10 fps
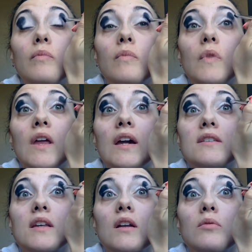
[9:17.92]
Like I
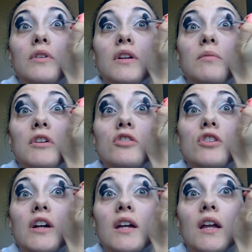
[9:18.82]
said, I really make sure
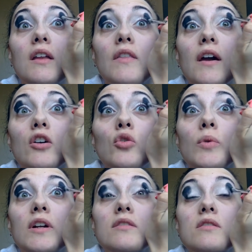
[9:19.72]
I get in that
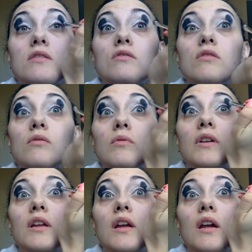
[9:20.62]
crease, because you don't want
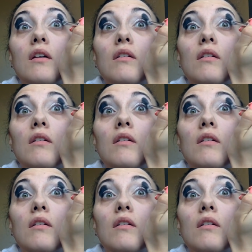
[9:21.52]
any